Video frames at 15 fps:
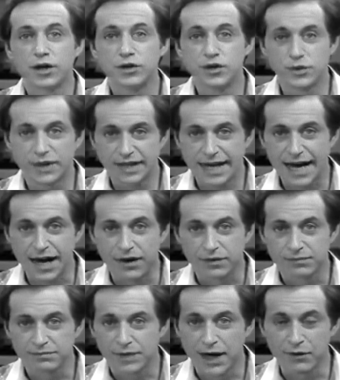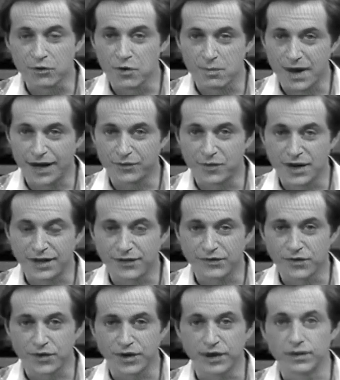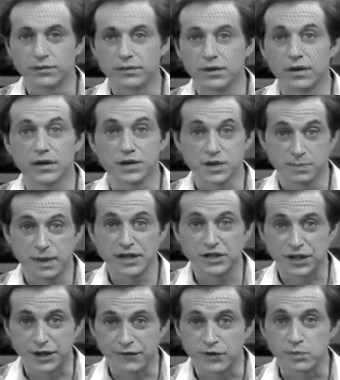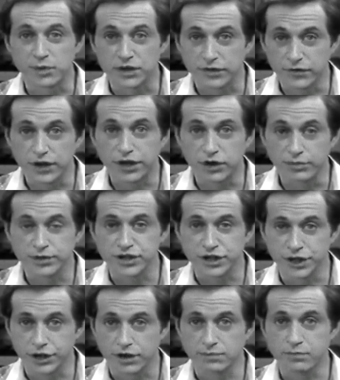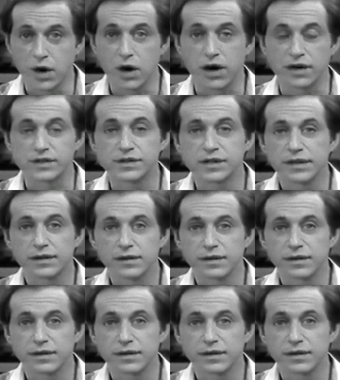Do it now. I won't mind waiting for you, especially if you put the video machine on pause.